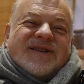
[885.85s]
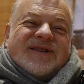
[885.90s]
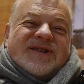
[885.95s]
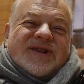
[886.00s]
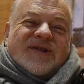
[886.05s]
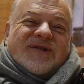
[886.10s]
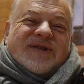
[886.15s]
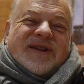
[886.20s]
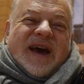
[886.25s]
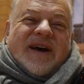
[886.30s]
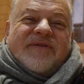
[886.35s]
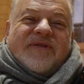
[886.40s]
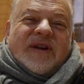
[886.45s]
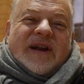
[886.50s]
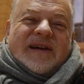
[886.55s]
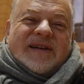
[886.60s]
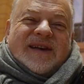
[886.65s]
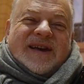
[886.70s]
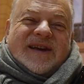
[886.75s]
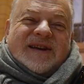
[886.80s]
So
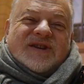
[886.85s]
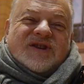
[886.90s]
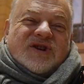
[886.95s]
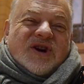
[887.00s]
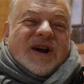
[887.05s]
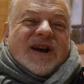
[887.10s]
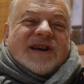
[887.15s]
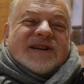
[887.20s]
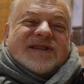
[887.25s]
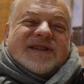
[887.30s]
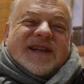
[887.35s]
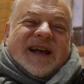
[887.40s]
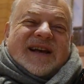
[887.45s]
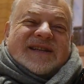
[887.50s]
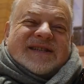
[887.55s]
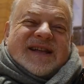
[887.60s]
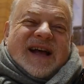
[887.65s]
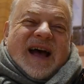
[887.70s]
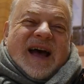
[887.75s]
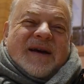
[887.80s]
definitely join us
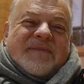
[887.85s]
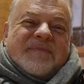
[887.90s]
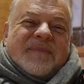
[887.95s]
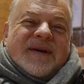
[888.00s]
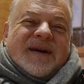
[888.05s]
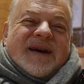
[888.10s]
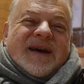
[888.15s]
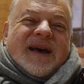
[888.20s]
next time,